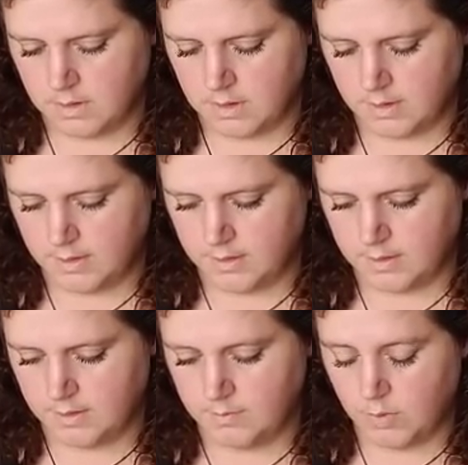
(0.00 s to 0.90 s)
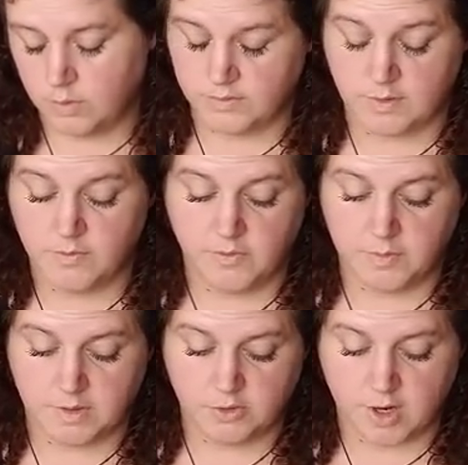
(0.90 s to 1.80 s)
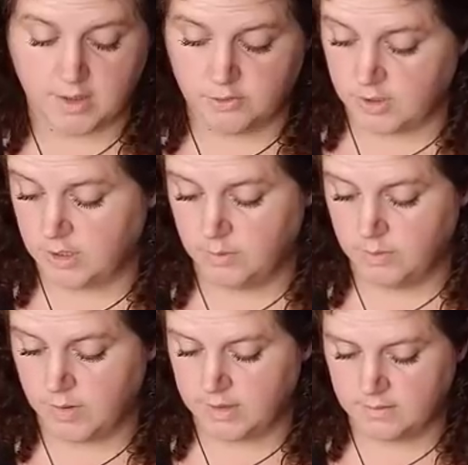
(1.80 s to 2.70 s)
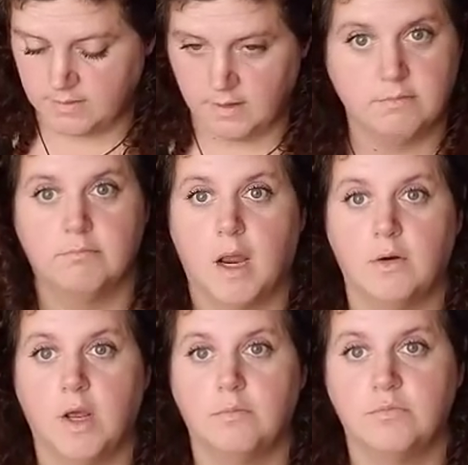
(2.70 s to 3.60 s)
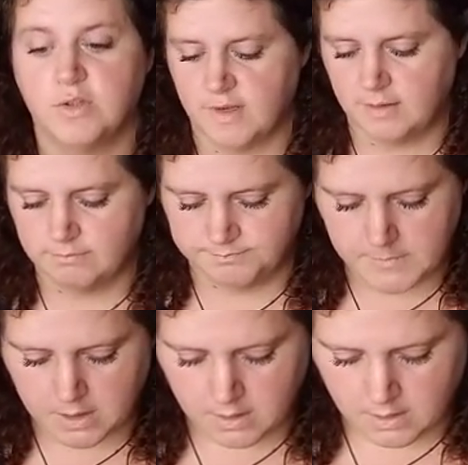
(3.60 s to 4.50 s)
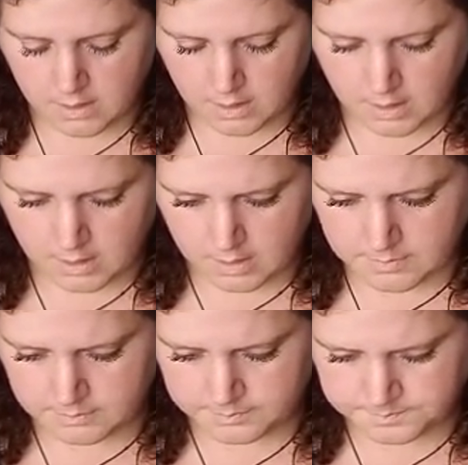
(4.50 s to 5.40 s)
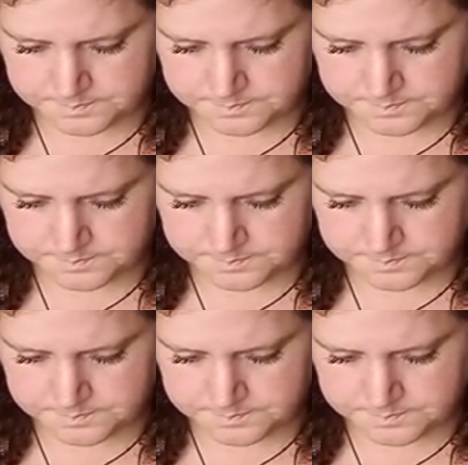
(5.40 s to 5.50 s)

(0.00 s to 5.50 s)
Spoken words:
Or some of them could try to trick you into pregnancy. I don't know, just saying. Or